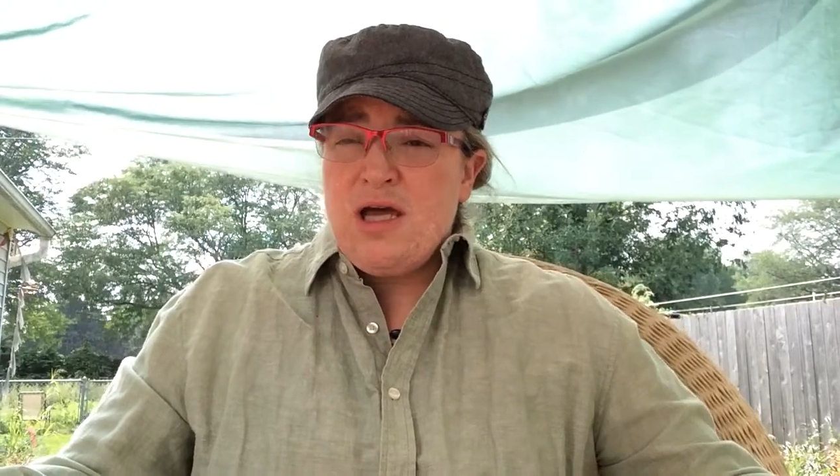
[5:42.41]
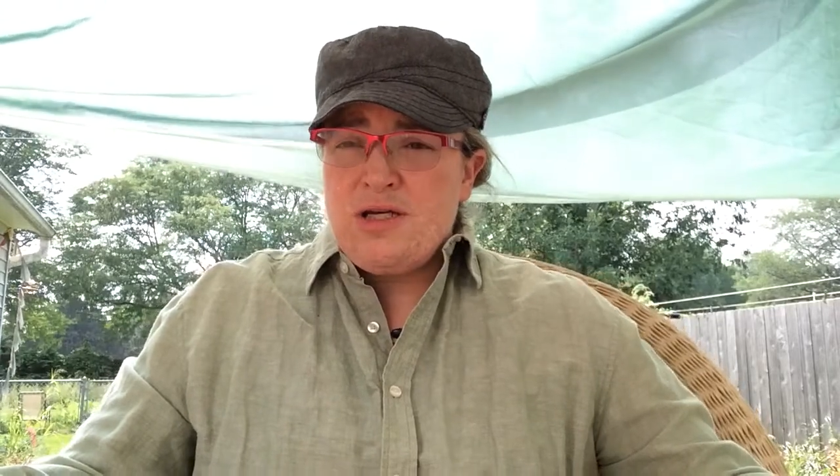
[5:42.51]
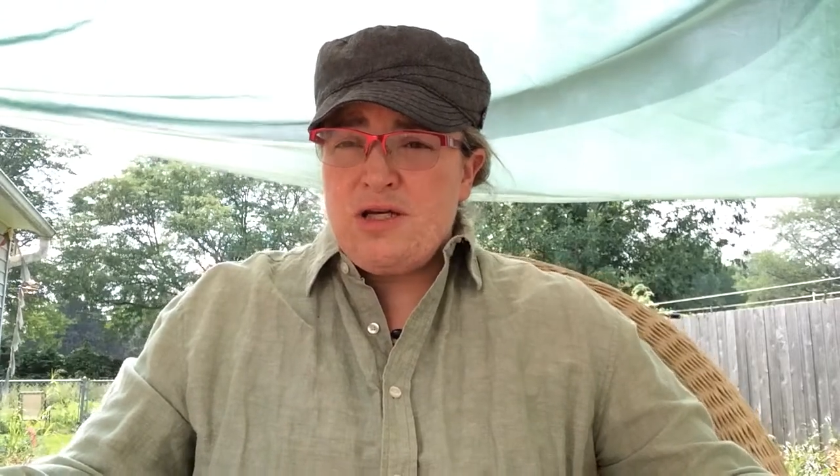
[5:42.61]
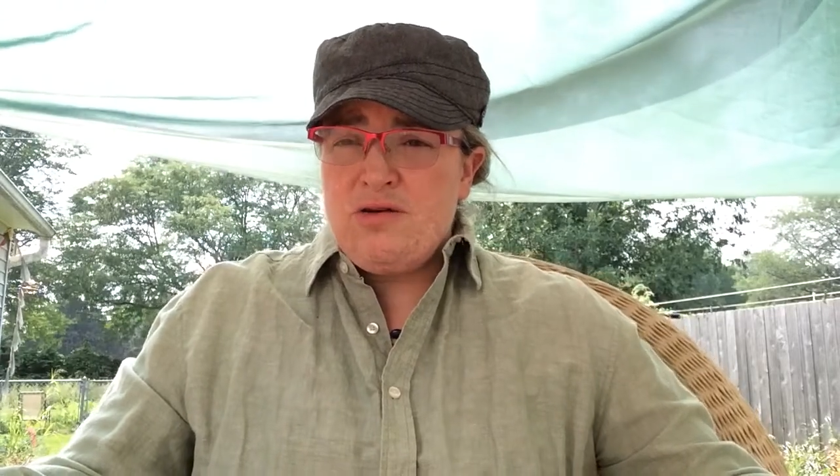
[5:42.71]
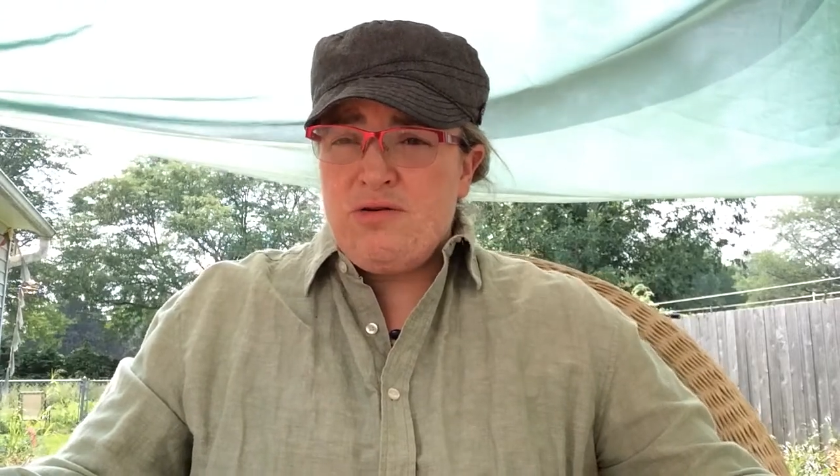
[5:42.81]

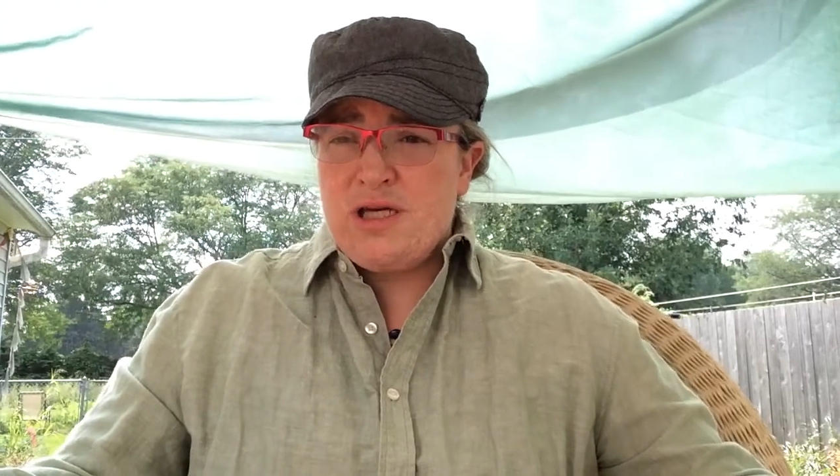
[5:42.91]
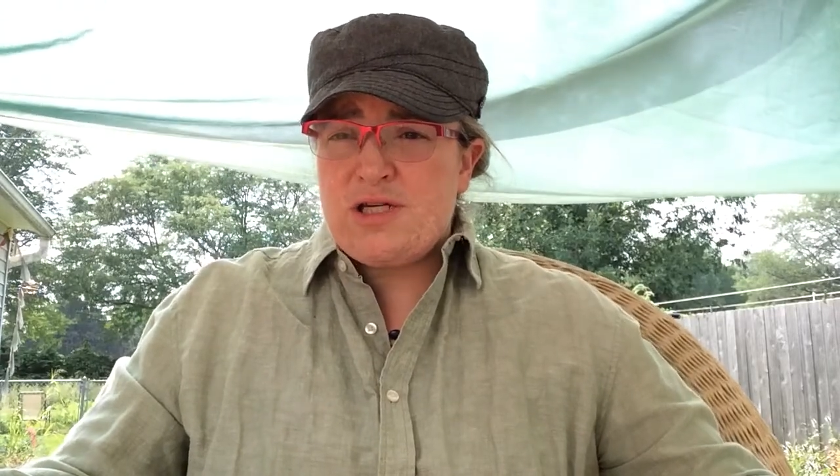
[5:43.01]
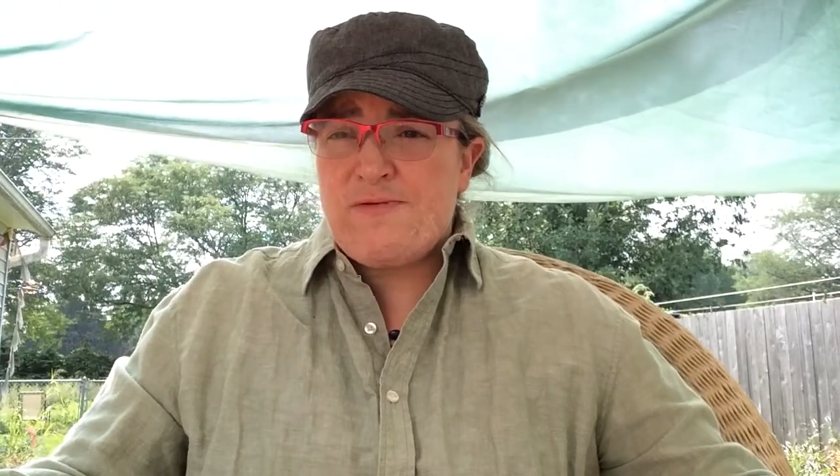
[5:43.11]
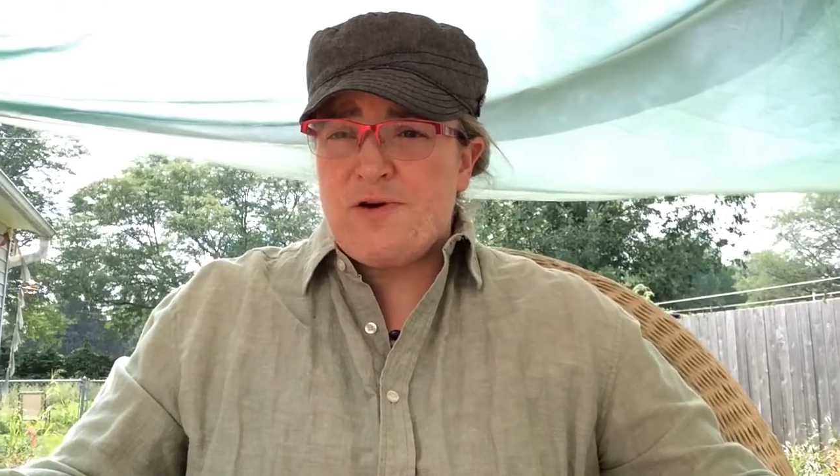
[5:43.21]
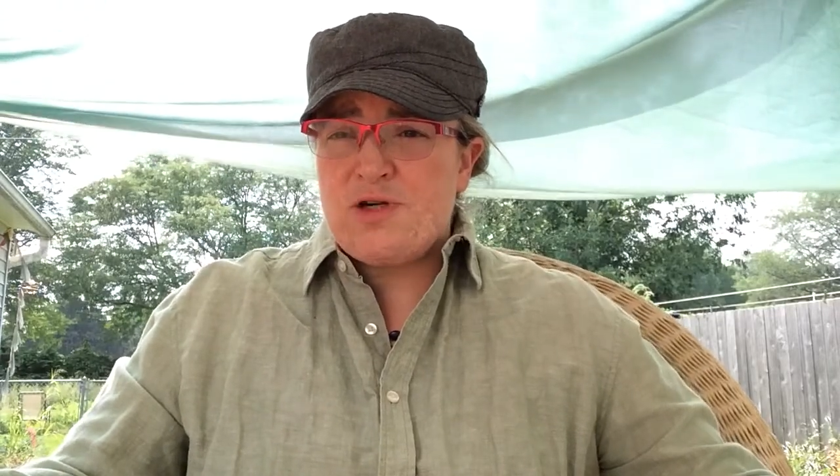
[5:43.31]
to do
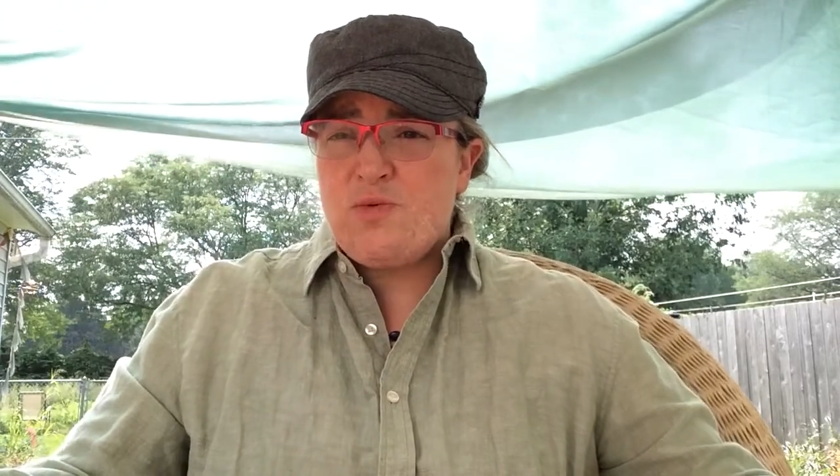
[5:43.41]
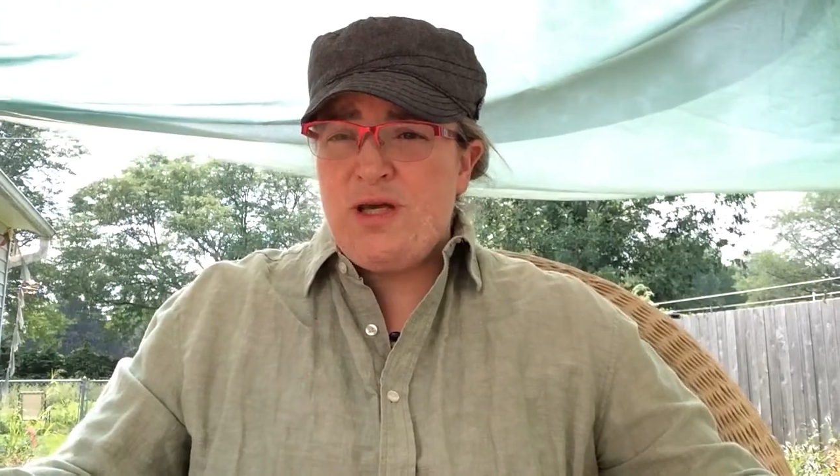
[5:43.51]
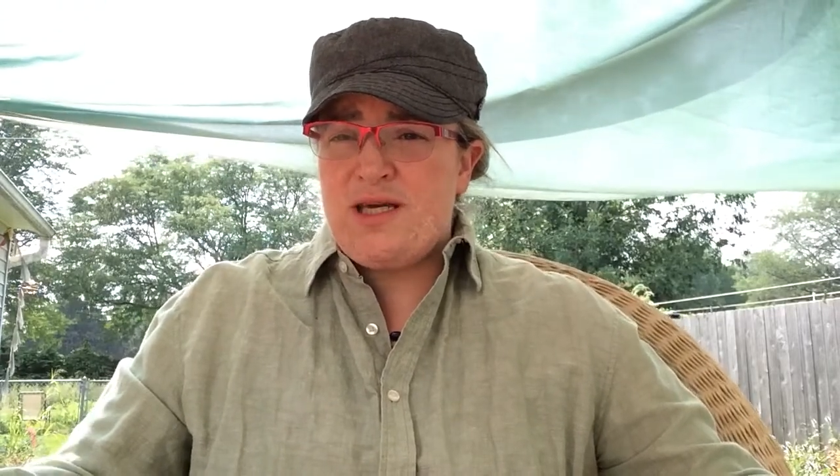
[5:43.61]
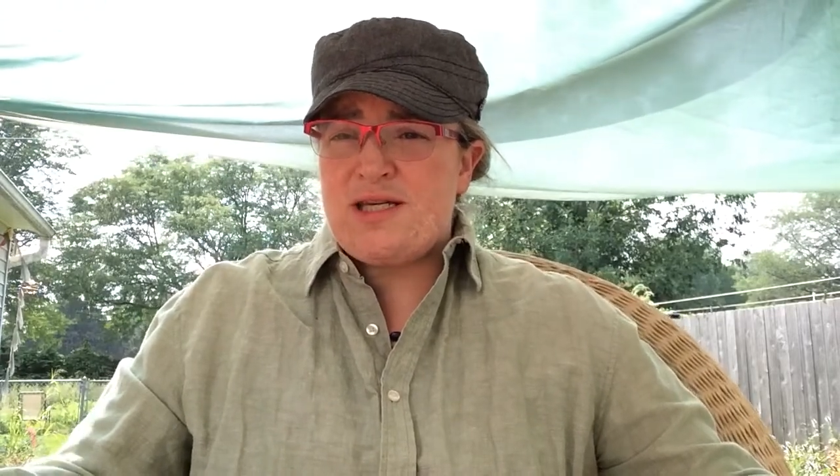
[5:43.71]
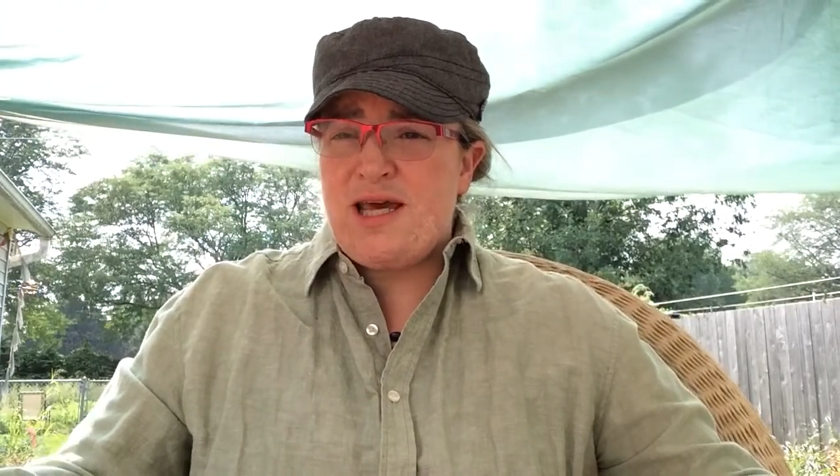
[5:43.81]
this first
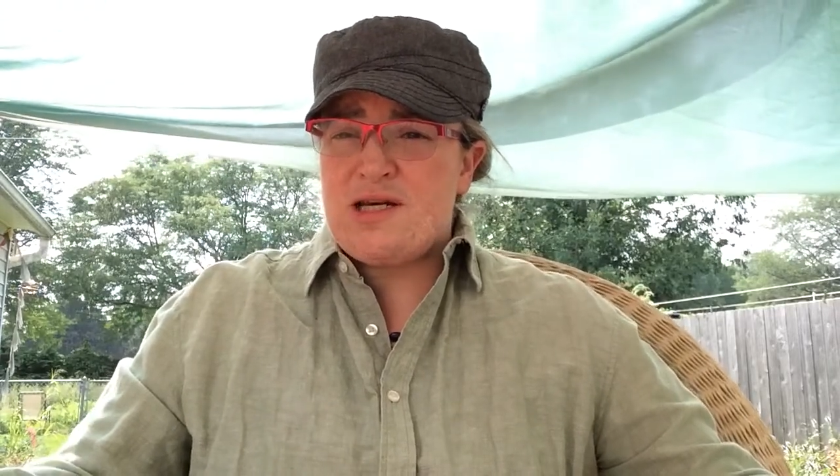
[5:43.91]
week is to